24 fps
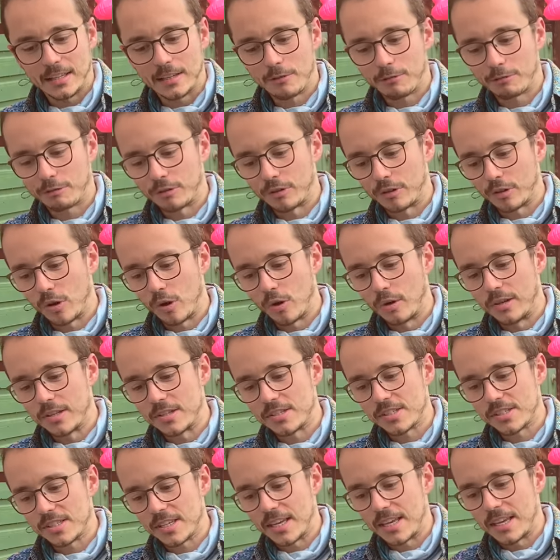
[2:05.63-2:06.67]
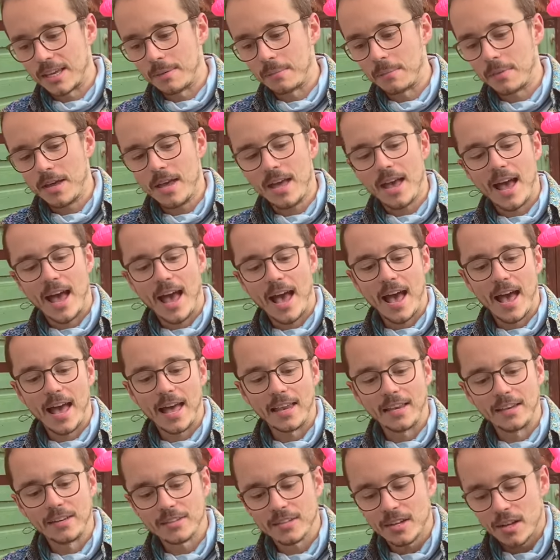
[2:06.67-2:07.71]
different color scheme,
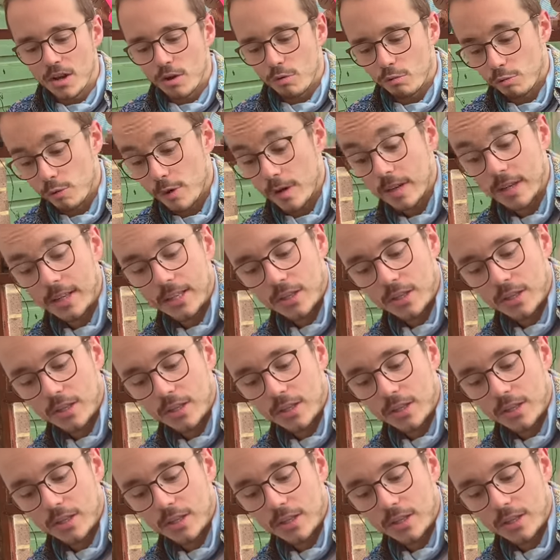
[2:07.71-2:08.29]
and really